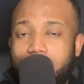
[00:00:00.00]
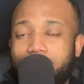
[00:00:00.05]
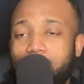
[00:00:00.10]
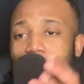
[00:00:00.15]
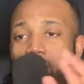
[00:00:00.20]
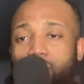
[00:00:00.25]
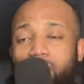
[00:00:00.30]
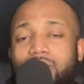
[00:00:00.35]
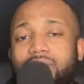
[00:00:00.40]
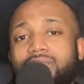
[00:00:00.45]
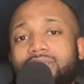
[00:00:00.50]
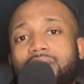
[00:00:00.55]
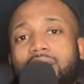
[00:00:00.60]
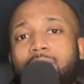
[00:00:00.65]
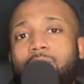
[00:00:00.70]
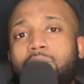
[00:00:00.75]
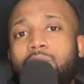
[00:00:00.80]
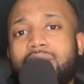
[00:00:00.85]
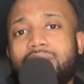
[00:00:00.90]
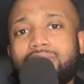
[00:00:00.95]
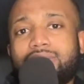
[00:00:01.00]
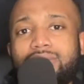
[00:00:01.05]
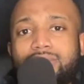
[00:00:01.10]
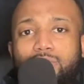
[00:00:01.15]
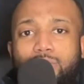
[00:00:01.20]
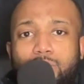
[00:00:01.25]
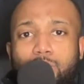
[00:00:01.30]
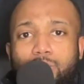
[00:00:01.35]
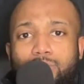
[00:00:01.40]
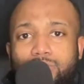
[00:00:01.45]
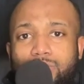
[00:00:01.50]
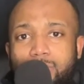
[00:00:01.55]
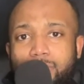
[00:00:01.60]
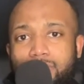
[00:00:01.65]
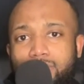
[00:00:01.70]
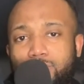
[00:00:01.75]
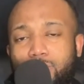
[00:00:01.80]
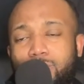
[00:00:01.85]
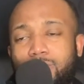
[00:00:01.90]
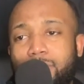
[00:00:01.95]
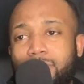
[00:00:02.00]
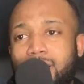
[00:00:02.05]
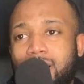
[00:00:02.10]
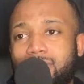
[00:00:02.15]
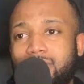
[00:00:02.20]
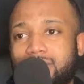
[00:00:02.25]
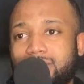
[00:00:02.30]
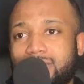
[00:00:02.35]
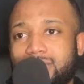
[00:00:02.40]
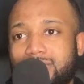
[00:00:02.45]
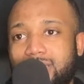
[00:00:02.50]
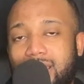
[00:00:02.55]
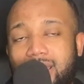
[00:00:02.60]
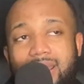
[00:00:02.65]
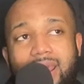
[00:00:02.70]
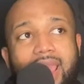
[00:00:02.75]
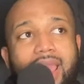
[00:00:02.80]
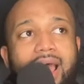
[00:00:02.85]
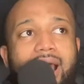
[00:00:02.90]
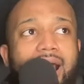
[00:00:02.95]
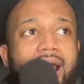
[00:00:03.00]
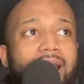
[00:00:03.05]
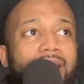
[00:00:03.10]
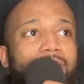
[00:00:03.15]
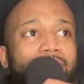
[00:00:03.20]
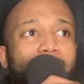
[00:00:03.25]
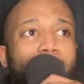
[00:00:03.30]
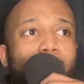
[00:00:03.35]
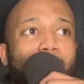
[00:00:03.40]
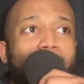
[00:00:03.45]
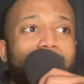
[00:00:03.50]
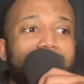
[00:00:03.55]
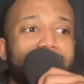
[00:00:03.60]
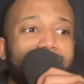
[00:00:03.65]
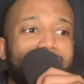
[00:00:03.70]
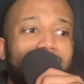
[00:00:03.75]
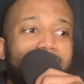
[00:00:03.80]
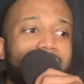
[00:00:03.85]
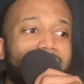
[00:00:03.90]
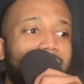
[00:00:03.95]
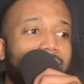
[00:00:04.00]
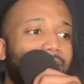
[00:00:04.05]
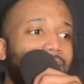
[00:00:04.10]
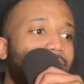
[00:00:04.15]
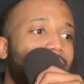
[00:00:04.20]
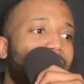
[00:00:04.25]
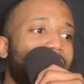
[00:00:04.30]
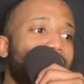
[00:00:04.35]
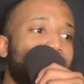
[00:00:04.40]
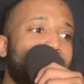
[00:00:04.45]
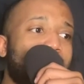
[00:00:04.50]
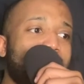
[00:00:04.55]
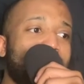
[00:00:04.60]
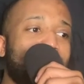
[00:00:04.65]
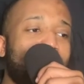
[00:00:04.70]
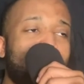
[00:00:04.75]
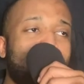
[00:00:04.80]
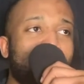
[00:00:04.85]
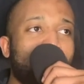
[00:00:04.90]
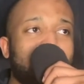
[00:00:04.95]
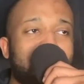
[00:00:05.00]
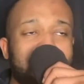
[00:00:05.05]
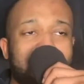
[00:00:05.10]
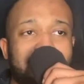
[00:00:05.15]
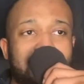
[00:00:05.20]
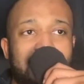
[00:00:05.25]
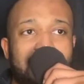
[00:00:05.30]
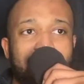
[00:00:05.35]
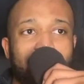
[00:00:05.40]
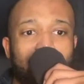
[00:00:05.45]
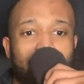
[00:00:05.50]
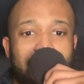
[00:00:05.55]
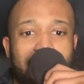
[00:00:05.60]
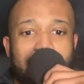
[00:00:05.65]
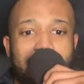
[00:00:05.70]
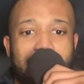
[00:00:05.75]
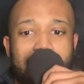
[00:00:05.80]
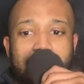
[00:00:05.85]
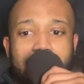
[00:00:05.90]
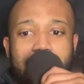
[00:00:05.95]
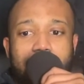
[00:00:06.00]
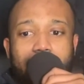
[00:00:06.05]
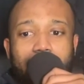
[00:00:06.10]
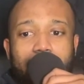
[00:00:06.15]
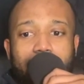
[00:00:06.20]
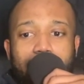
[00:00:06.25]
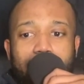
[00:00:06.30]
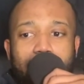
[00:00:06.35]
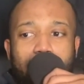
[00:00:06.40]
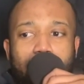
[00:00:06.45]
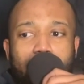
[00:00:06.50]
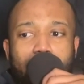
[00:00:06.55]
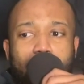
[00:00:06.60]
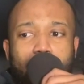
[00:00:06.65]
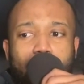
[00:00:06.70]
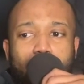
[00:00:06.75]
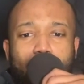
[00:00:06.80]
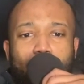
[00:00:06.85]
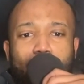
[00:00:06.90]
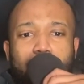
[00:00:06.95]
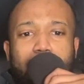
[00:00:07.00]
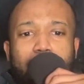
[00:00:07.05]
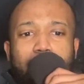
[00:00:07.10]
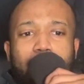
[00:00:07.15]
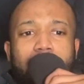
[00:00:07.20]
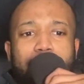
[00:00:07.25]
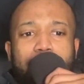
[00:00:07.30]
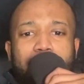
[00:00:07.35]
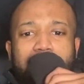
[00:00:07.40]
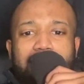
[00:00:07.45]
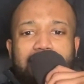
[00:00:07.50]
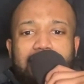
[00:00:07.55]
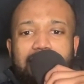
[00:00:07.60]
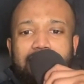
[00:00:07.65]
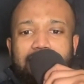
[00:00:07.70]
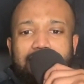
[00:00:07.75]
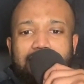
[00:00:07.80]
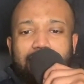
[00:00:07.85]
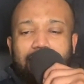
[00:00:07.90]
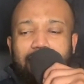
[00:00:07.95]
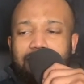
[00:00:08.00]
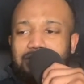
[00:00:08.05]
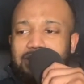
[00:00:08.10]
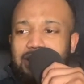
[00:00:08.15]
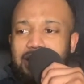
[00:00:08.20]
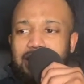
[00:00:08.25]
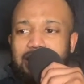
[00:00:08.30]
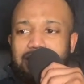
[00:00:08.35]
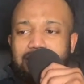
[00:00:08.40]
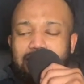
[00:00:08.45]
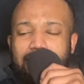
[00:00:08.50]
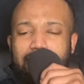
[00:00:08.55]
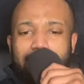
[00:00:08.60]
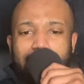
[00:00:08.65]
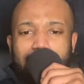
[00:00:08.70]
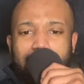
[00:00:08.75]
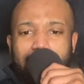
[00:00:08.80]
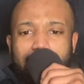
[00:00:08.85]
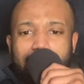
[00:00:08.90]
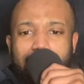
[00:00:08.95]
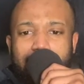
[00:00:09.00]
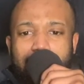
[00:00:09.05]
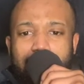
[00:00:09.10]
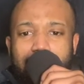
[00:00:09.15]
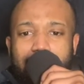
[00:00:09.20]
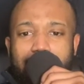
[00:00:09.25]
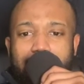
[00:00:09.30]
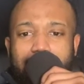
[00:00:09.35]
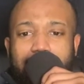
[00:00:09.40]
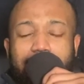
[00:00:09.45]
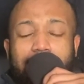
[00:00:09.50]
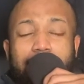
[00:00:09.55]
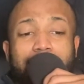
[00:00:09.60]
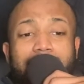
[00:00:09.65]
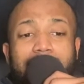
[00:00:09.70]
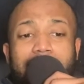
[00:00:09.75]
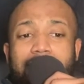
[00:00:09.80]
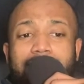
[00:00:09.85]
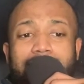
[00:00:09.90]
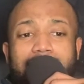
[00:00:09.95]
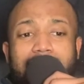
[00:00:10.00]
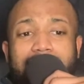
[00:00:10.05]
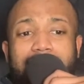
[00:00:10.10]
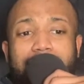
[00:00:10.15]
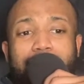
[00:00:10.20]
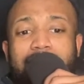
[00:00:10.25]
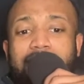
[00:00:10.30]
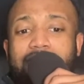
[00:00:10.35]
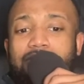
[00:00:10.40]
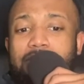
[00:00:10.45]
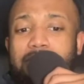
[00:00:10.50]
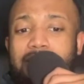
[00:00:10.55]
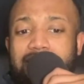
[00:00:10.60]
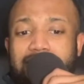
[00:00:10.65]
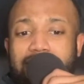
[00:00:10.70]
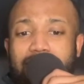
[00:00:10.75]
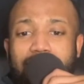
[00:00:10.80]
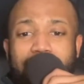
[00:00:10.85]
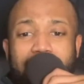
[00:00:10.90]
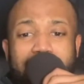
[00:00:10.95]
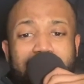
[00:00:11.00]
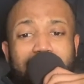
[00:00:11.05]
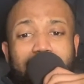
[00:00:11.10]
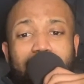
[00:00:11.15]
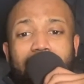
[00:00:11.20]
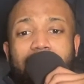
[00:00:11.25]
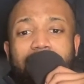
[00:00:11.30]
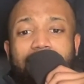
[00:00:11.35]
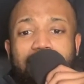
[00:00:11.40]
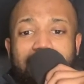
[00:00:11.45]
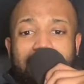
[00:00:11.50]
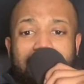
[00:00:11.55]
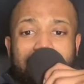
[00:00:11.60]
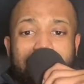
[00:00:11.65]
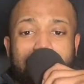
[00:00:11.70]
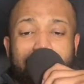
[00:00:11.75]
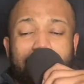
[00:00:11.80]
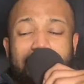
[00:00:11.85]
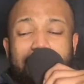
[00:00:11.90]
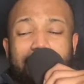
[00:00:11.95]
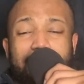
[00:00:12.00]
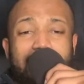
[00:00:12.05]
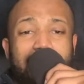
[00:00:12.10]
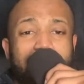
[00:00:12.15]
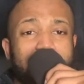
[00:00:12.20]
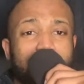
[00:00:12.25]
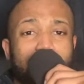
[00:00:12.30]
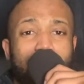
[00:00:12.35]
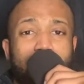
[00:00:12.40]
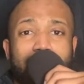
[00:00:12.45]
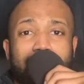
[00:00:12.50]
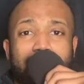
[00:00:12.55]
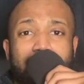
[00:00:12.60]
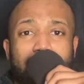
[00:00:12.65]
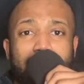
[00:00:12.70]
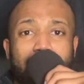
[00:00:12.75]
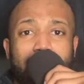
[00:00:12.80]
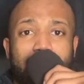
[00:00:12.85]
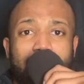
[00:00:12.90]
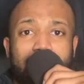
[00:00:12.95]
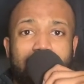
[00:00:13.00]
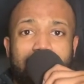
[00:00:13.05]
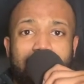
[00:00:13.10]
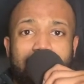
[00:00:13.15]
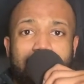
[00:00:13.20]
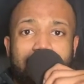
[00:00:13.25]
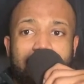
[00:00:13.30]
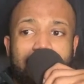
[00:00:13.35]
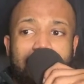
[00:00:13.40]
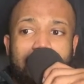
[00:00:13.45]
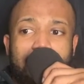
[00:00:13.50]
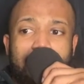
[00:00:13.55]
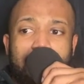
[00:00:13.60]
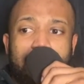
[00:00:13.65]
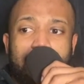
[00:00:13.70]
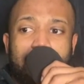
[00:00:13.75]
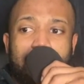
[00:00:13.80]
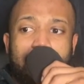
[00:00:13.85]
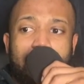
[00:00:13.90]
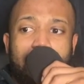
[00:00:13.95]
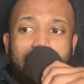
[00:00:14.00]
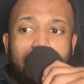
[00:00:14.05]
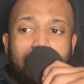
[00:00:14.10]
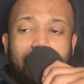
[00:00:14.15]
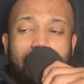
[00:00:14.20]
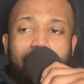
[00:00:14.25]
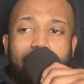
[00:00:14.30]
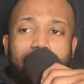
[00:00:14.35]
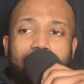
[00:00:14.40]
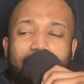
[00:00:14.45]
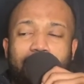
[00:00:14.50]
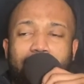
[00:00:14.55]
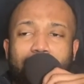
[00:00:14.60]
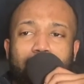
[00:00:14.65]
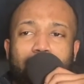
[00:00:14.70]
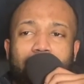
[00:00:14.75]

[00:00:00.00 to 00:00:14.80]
The reason I wanted to talk about this is that I know as men, a lot of men go through these times where we want to present ourselves as, sometimes I speak for myself and a lot of the people I've spoken to, a lot of us